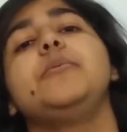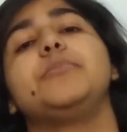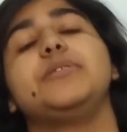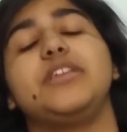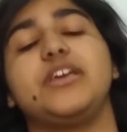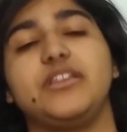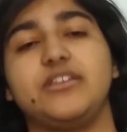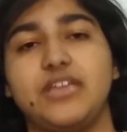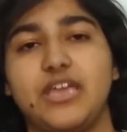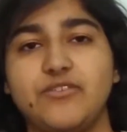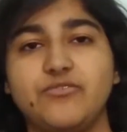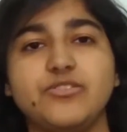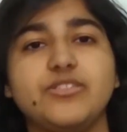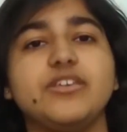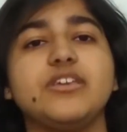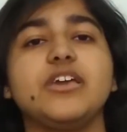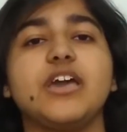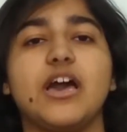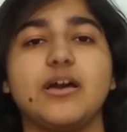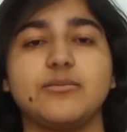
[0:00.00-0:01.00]
But then
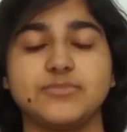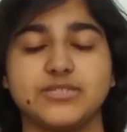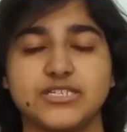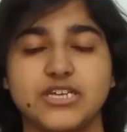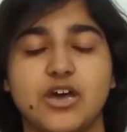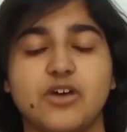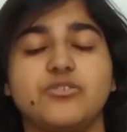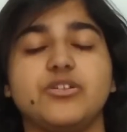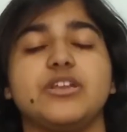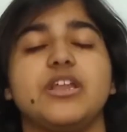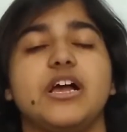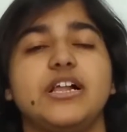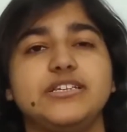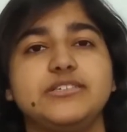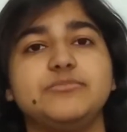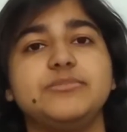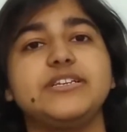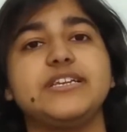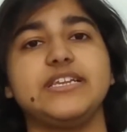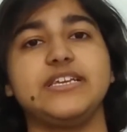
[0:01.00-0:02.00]
everything calms down, and
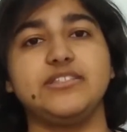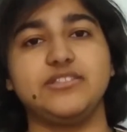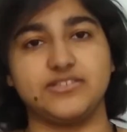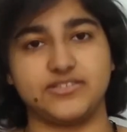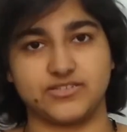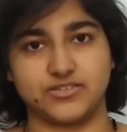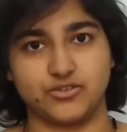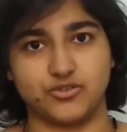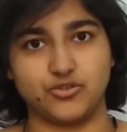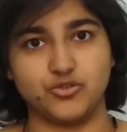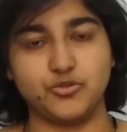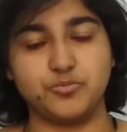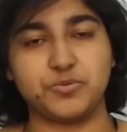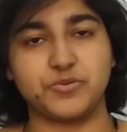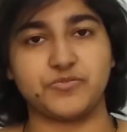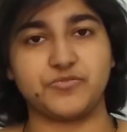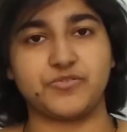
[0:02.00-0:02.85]
ultimately this group of